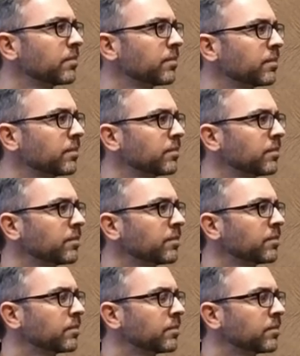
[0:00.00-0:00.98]

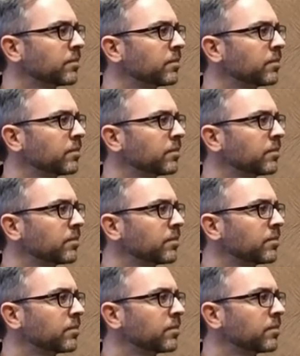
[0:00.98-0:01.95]

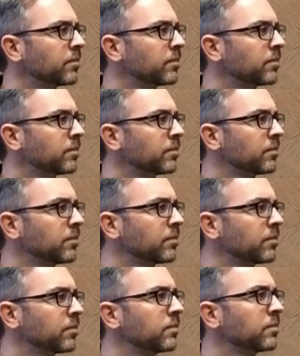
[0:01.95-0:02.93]

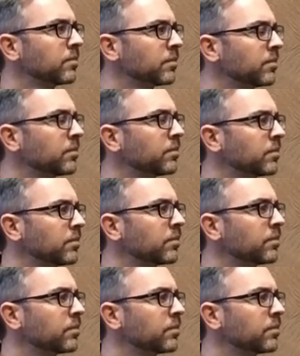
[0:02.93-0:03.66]
(not speaking)